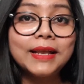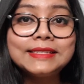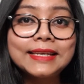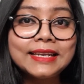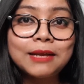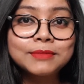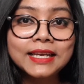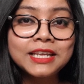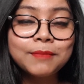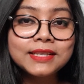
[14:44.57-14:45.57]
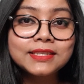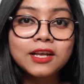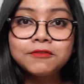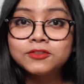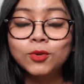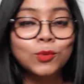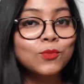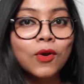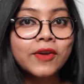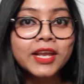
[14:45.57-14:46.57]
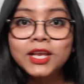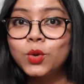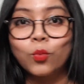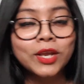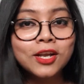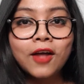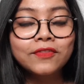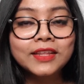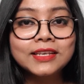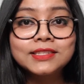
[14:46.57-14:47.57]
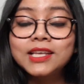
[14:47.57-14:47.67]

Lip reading: Basically, I'm telling myself, don't worry, we got this.